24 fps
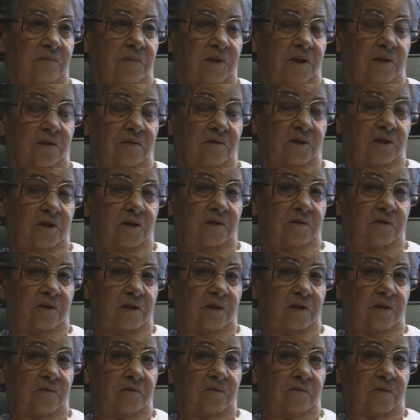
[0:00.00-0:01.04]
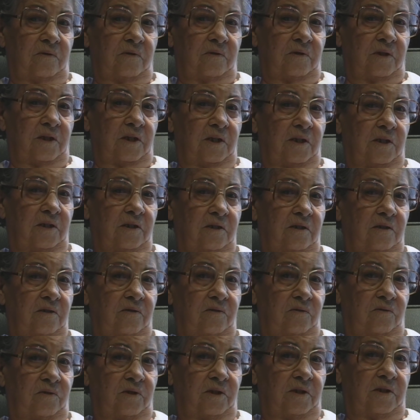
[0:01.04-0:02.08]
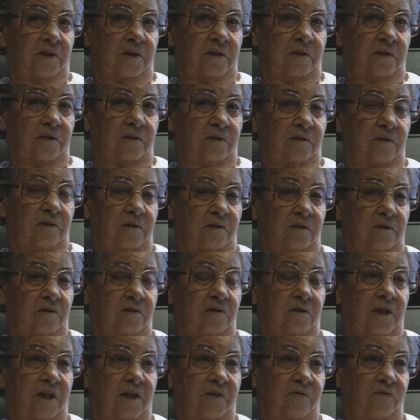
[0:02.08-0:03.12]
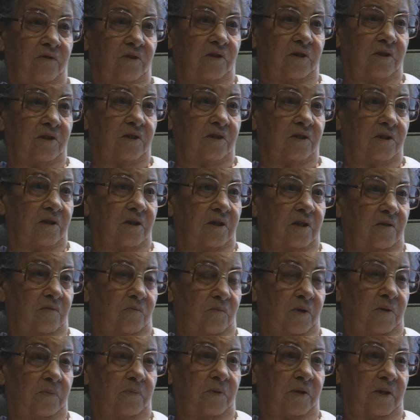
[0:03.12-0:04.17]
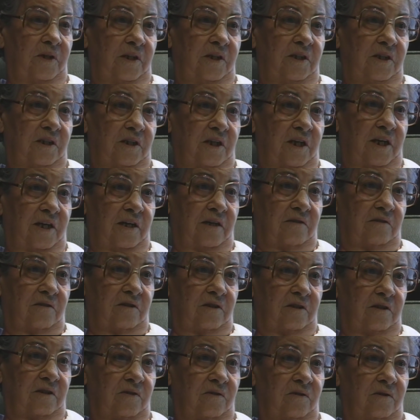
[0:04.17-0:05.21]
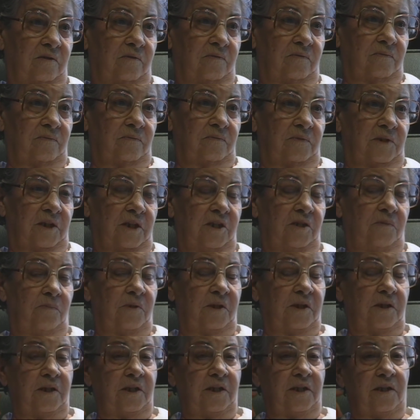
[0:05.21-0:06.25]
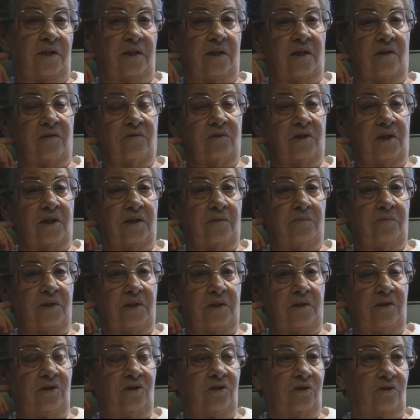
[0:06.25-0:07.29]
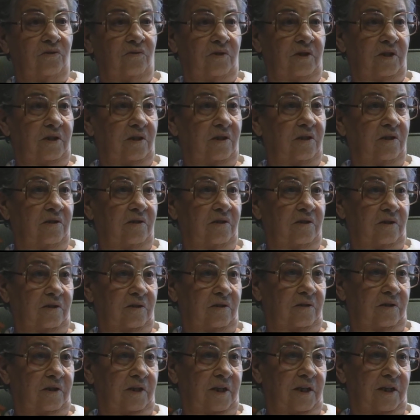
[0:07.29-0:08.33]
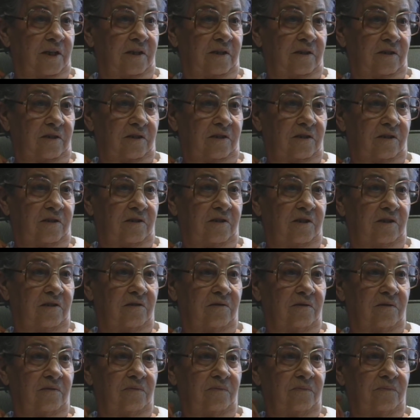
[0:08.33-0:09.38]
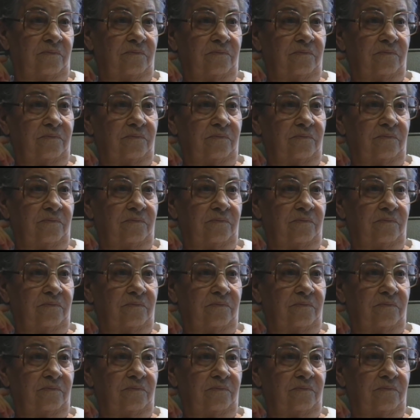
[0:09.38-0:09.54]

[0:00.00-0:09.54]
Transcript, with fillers: because he he Cannon really uh, looked after his people in his houses. He's been dead a long time, but you know the other Cannons still